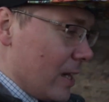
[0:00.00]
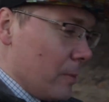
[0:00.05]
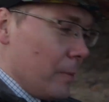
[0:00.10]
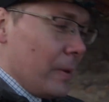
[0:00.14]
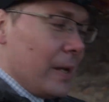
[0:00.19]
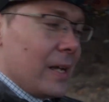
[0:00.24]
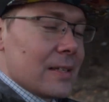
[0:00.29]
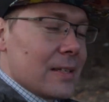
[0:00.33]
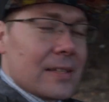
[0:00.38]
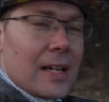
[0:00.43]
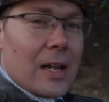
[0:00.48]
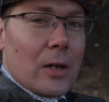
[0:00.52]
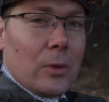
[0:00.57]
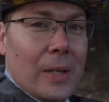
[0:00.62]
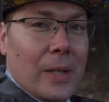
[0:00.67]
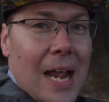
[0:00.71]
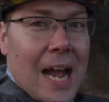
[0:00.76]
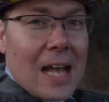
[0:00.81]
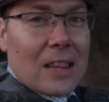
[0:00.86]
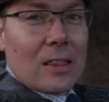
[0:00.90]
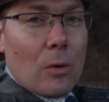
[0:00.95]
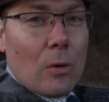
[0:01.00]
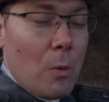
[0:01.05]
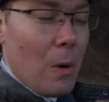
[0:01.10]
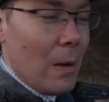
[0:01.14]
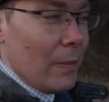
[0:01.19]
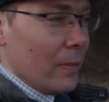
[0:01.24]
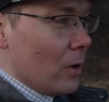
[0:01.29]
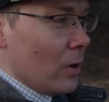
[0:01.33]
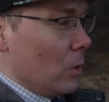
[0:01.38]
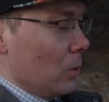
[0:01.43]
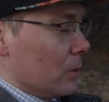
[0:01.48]
because I only had the
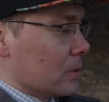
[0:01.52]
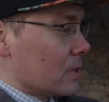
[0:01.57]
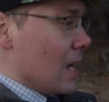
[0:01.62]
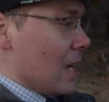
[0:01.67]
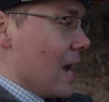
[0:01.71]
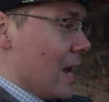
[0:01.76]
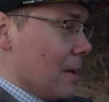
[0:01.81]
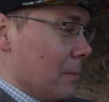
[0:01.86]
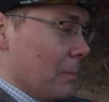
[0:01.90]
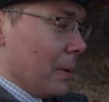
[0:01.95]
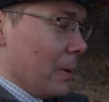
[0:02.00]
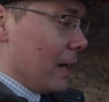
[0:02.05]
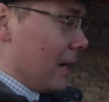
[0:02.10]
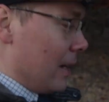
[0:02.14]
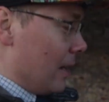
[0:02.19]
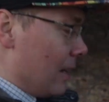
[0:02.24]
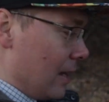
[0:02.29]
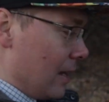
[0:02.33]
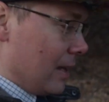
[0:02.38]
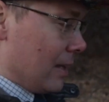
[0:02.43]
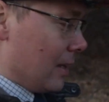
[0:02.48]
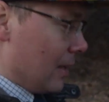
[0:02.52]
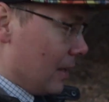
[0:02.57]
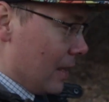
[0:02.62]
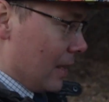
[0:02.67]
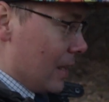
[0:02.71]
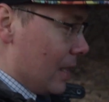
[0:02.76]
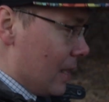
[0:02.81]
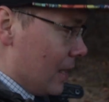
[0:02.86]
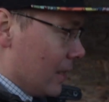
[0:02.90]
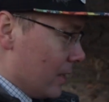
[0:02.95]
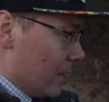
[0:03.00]
one the whole time. But
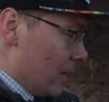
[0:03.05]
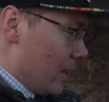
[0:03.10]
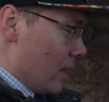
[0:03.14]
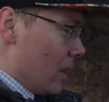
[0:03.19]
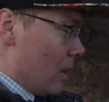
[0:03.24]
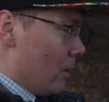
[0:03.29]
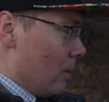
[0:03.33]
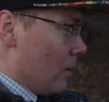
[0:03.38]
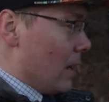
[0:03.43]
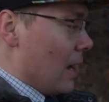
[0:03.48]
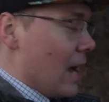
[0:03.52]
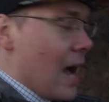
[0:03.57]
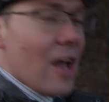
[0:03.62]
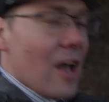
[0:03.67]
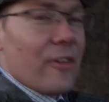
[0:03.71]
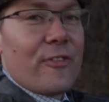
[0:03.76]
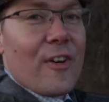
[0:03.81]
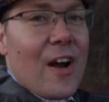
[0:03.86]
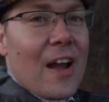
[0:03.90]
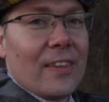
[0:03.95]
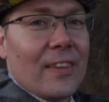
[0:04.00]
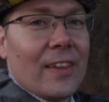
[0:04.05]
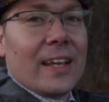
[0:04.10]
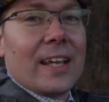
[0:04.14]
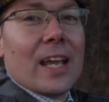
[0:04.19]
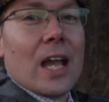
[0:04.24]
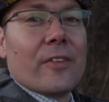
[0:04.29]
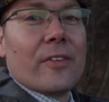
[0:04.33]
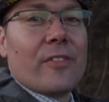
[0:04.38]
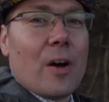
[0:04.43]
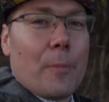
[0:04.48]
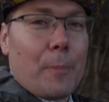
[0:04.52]
you know, I finally
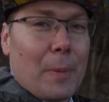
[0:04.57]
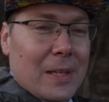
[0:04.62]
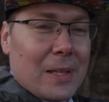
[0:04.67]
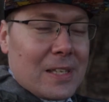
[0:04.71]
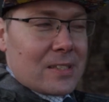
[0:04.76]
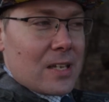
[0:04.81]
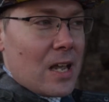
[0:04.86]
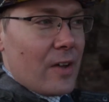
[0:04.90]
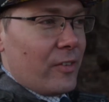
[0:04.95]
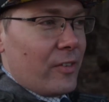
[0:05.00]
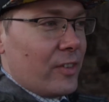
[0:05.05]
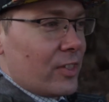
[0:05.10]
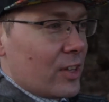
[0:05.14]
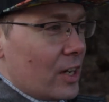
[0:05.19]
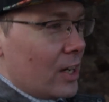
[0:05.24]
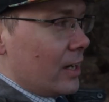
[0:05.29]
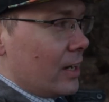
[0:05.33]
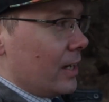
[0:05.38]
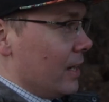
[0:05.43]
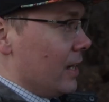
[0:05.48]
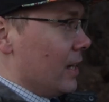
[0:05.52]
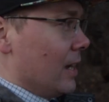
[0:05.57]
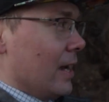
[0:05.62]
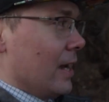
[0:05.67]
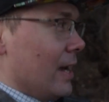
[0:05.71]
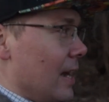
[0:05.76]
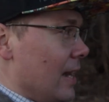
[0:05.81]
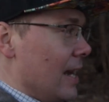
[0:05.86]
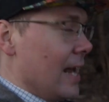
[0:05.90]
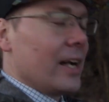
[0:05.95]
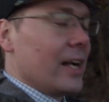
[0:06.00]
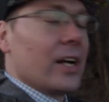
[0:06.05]
gave up at 7:30,
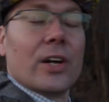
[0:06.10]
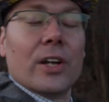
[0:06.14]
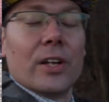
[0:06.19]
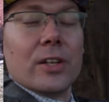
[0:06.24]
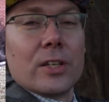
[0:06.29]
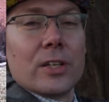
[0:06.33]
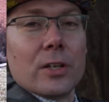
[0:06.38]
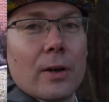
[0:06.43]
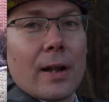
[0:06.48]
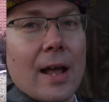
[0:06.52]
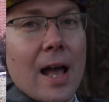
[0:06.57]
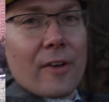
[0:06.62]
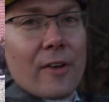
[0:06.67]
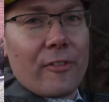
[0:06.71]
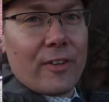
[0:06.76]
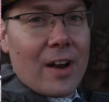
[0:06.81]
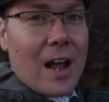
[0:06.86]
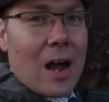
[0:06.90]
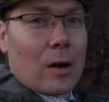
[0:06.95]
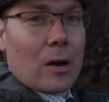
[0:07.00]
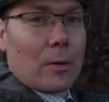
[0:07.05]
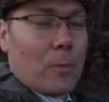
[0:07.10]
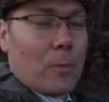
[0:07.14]
and I couldn't do it half an hour